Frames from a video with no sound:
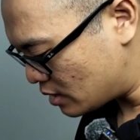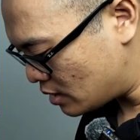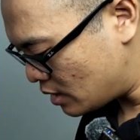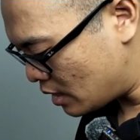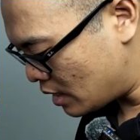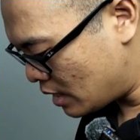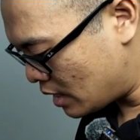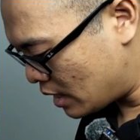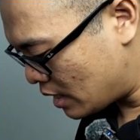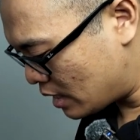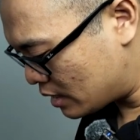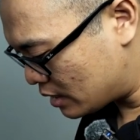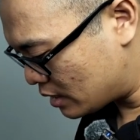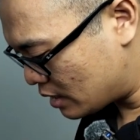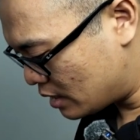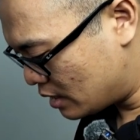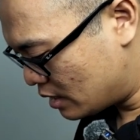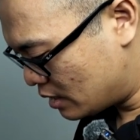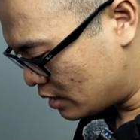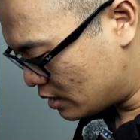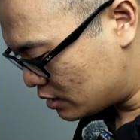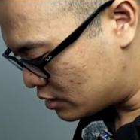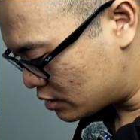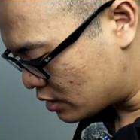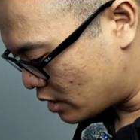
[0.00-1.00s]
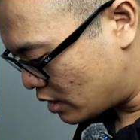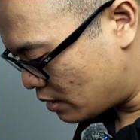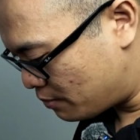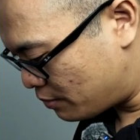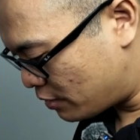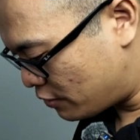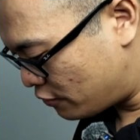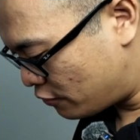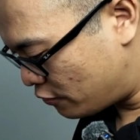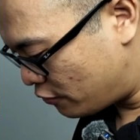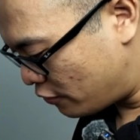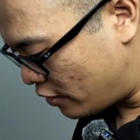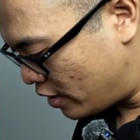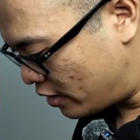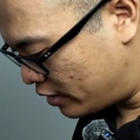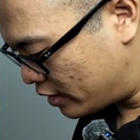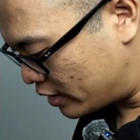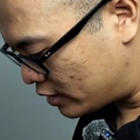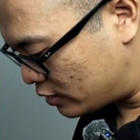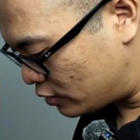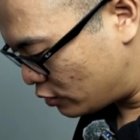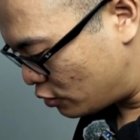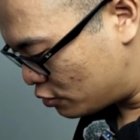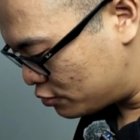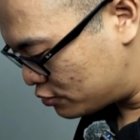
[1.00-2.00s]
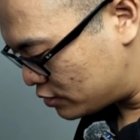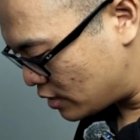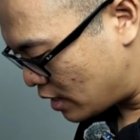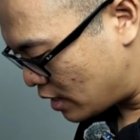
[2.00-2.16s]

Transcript: and it's gonna be very close